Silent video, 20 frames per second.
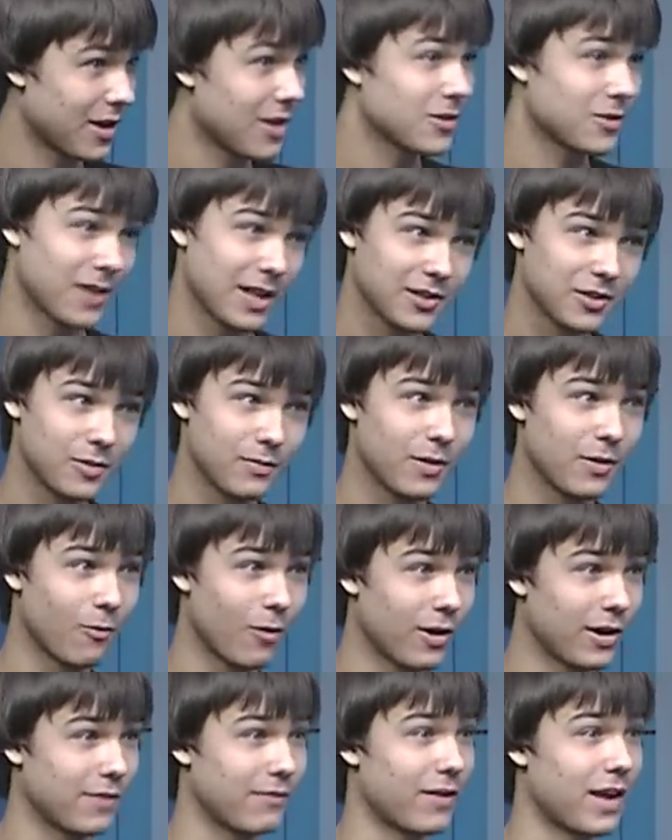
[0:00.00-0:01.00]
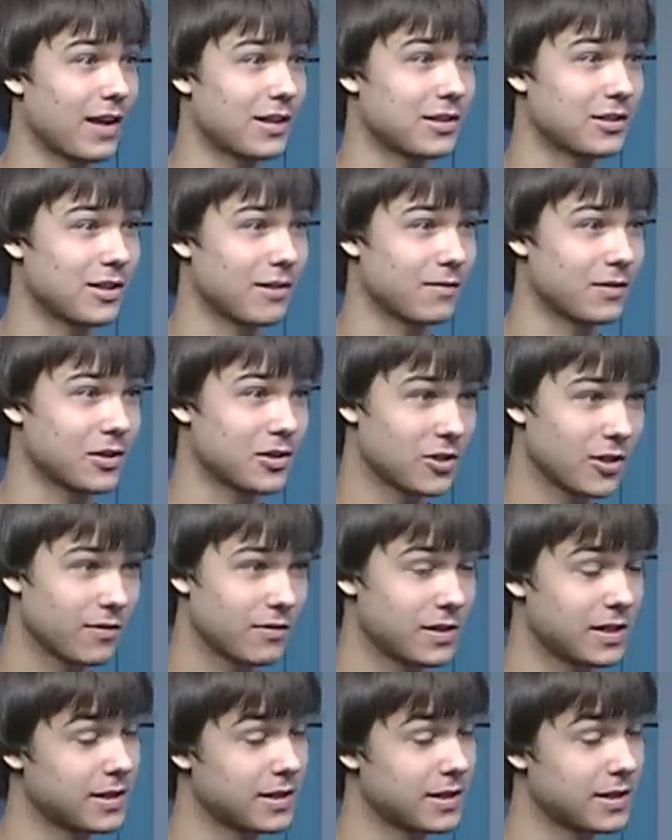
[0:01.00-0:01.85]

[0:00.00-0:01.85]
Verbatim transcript: So that's going to be one advantage of the Surface.